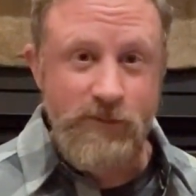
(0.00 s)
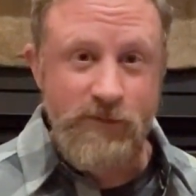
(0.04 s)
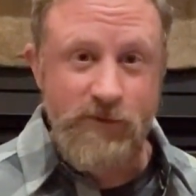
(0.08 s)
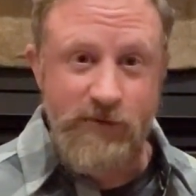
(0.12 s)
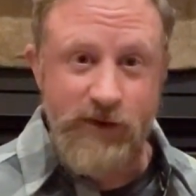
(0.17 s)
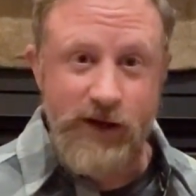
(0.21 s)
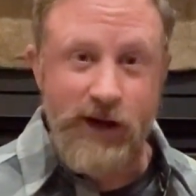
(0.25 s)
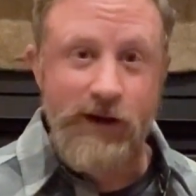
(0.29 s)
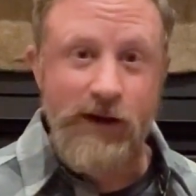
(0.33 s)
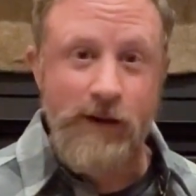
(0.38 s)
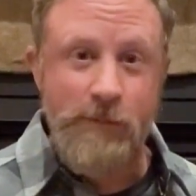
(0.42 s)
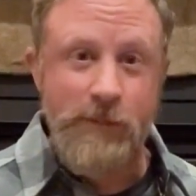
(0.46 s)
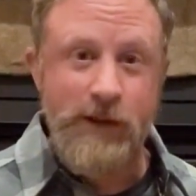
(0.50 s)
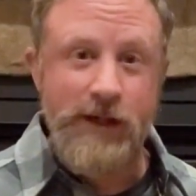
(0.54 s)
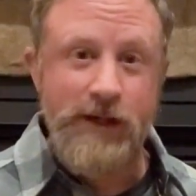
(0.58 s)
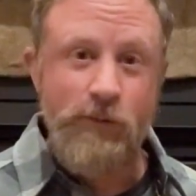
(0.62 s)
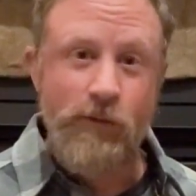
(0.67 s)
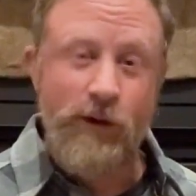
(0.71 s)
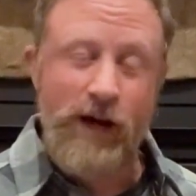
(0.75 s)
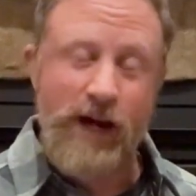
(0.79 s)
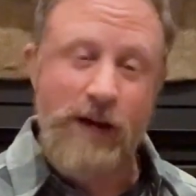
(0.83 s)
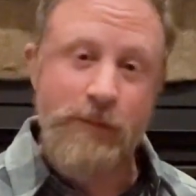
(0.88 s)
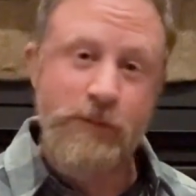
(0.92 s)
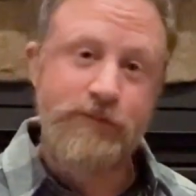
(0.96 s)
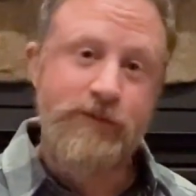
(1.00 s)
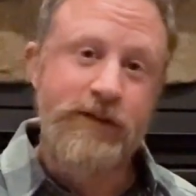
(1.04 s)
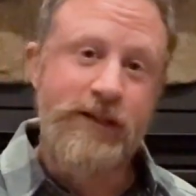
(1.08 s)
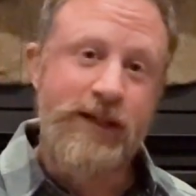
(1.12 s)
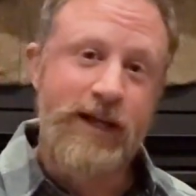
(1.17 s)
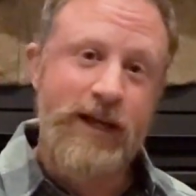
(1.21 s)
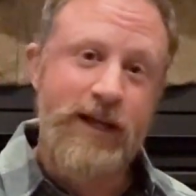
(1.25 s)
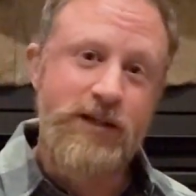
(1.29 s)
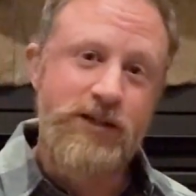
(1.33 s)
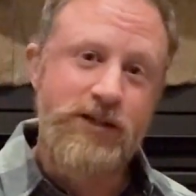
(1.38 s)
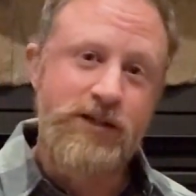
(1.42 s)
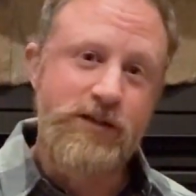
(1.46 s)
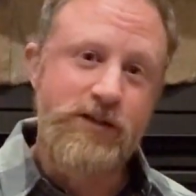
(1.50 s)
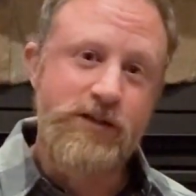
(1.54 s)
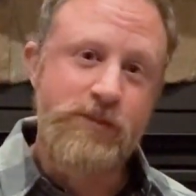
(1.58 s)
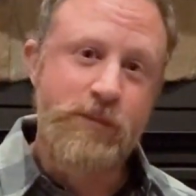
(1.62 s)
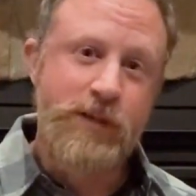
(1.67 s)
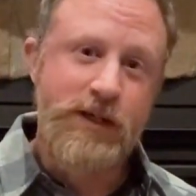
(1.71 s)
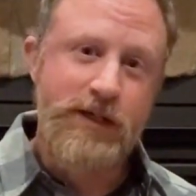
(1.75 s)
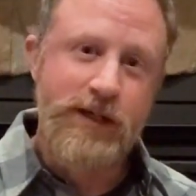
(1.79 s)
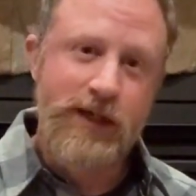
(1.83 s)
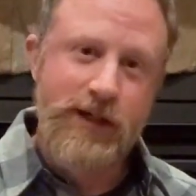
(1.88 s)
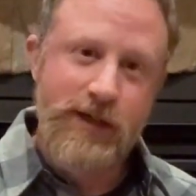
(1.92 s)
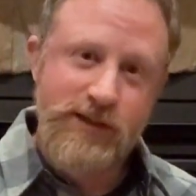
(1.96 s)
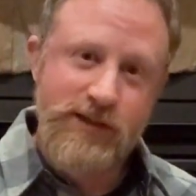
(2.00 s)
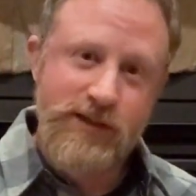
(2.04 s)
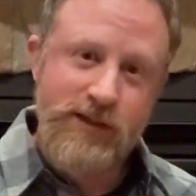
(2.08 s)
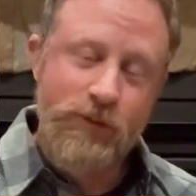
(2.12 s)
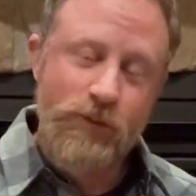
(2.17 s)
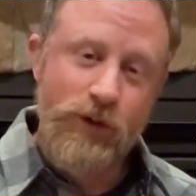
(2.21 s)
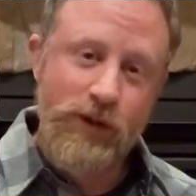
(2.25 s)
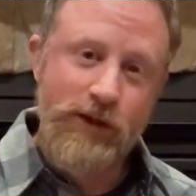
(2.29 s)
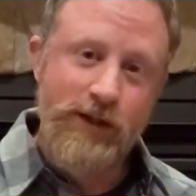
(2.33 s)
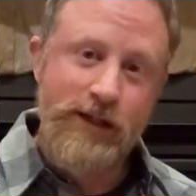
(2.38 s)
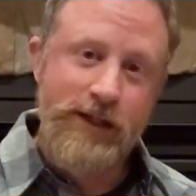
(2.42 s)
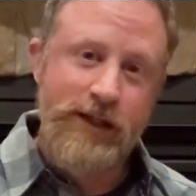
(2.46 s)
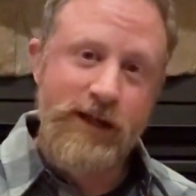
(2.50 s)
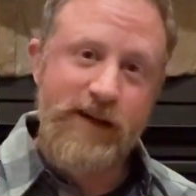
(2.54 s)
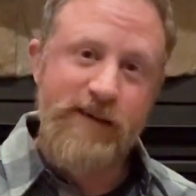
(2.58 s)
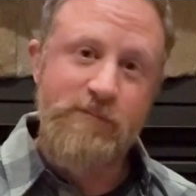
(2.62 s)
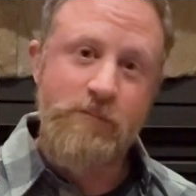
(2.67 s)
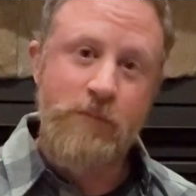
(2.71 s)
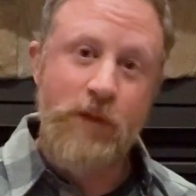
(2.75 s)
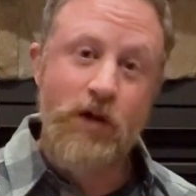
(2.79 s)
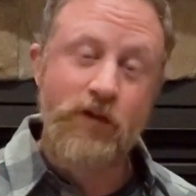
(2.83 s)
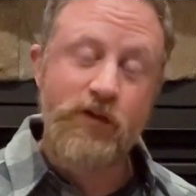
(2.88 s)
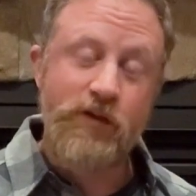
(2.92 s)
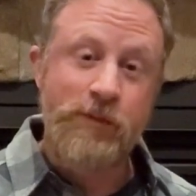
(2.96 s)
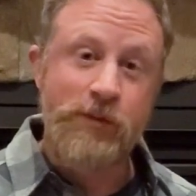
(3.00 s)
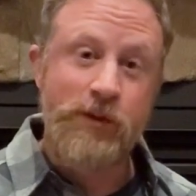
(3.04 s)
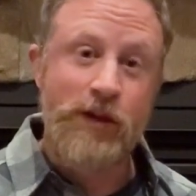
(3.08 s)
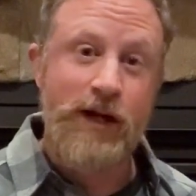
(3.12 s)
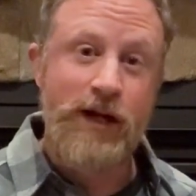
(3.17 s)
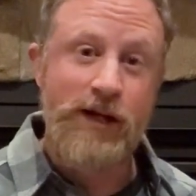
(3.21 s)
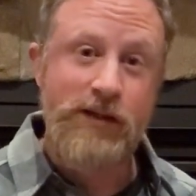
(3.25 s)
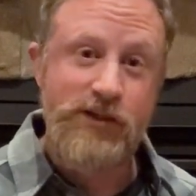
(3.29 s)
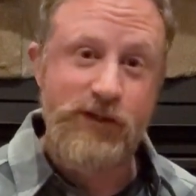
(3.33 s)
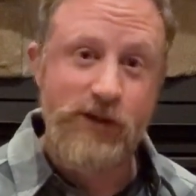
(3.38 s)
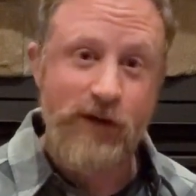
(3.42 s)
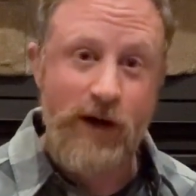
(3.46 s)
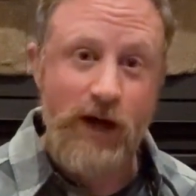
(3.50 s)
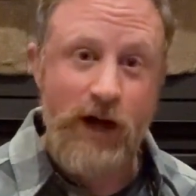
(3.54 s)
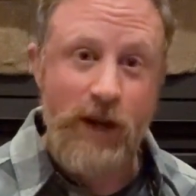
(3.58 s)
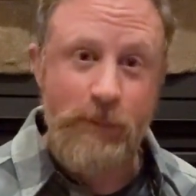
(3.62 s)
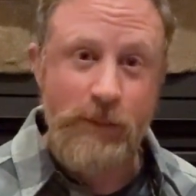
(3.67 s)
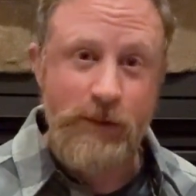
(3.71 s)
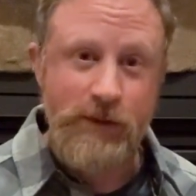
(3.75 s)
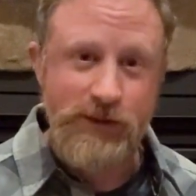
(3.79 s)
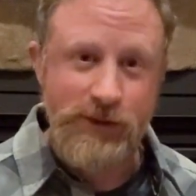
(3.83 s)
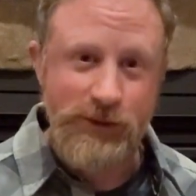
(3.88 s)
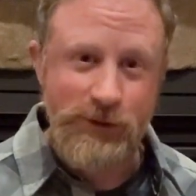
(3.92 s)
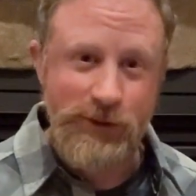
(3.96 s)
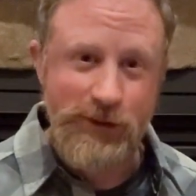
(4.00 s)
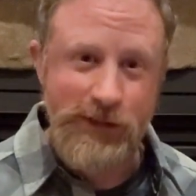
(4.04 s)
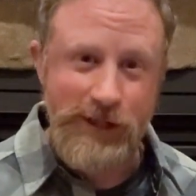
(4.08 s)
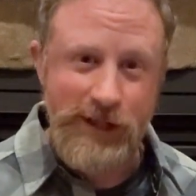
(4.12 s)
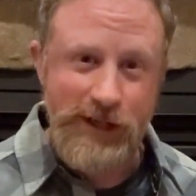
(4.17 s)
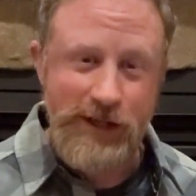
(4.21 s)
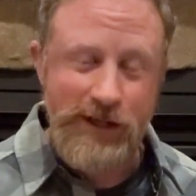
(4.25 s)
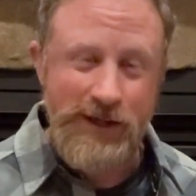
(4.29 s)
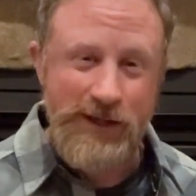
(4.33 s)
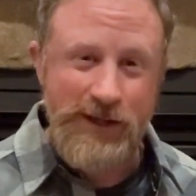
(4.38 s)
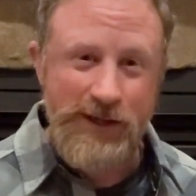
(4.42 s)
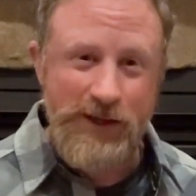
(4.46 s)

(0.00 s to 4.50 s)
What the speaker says: very big ramifications because it really kind of multiplies your opportunity